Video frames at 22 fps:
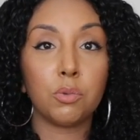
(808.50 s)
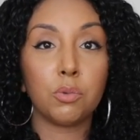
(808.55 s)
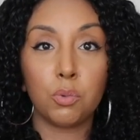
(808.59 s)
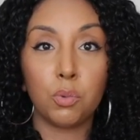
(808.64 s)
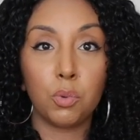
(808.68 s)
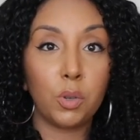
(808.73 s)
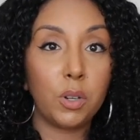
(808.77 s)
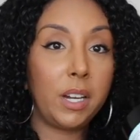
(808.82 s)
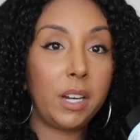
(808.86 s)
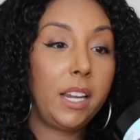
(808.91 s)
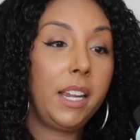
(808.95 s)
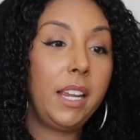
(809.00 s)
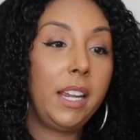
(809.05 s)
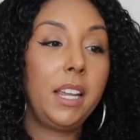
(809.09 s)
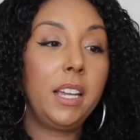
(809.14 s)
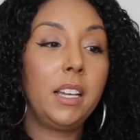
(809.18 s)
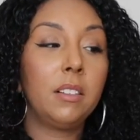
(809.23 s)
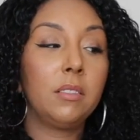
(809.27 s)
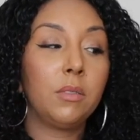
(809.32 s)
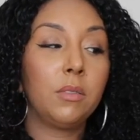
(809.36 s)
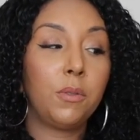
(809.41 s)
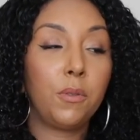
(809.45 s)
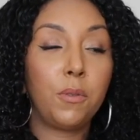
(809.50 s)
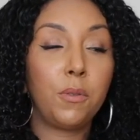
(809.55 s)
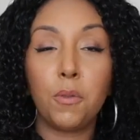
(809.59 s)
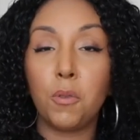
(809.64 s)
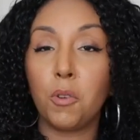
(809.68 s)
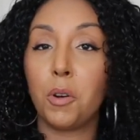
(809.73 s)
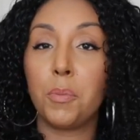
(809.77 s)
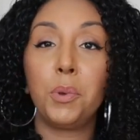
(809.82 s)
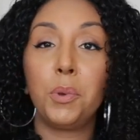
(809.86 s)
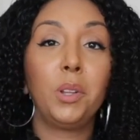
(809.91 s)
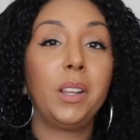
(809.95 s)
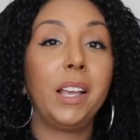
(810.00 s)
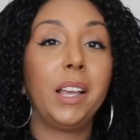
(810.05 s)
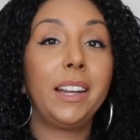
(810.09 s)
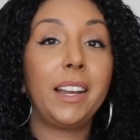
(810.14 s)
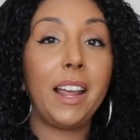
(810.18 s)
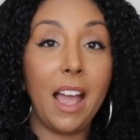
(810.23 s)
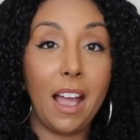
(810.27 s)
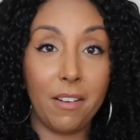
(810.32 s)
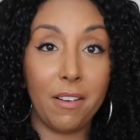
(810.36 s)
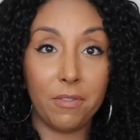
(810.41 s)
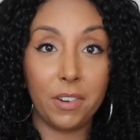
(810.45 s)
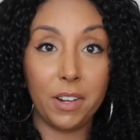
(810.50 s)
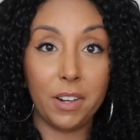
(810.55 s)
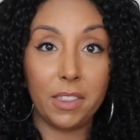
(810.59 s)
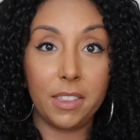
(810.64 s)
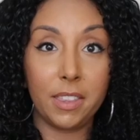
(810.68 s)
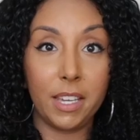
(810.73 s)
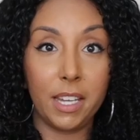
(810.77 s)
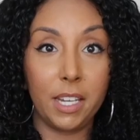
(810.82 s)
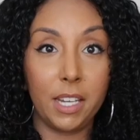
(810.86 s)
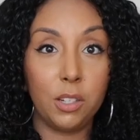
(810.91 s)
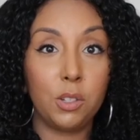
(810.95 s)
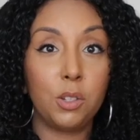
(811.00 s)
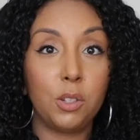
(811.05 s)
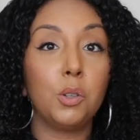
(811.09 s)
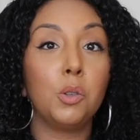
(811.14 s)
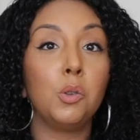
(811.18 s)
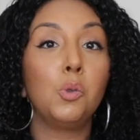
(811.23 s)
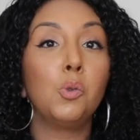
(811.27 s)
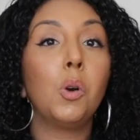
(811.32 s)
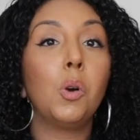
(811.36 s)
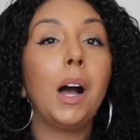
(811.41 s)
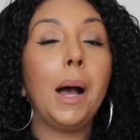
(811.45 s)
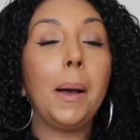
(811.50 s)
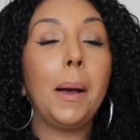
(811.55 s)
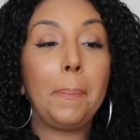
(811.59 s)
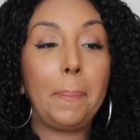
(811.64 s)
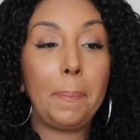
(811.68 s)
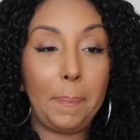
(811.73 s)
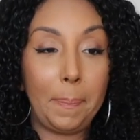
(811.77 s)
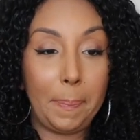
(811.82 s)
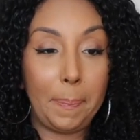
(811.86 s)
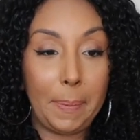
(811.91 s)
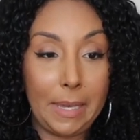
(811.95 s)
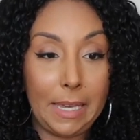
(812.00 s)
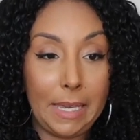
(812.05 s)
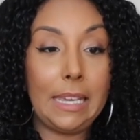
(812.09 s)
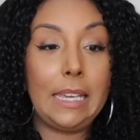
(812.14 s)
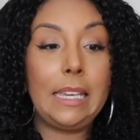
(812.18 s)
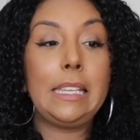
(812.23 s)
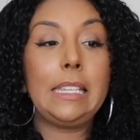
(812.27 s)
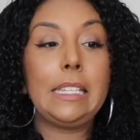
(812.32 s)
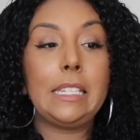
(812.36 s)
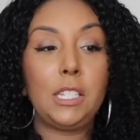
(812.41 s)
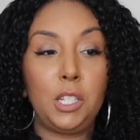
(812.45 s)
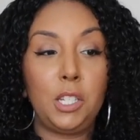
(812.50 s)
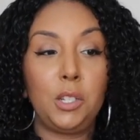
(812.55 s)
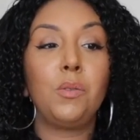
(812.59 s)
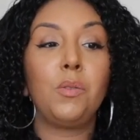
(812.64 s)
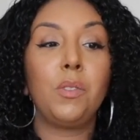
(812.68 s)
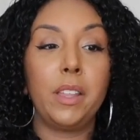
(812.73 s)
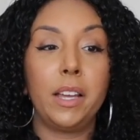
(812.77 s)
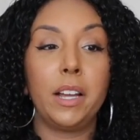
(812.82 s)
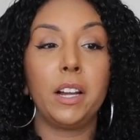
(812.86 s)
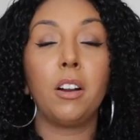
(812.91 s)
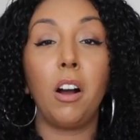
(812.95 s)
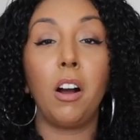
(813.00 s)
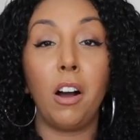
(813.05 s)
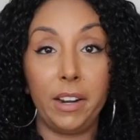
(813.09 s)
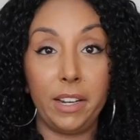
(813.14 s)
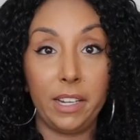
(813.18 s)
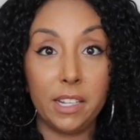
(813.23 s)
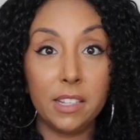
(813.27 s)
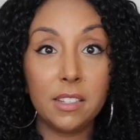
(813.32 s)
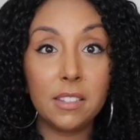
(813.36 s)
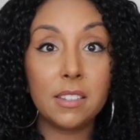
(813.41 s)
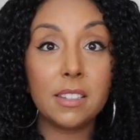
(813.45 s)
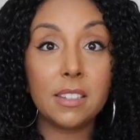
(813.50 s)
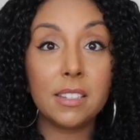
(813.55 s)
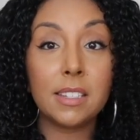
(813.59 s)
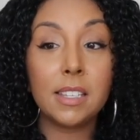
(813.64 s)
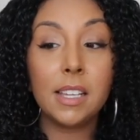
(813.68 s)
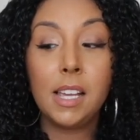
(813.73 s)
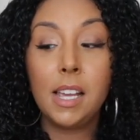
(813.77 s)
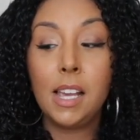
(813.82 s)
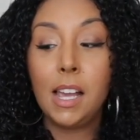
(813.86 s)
reformulate everything to appease to their audience.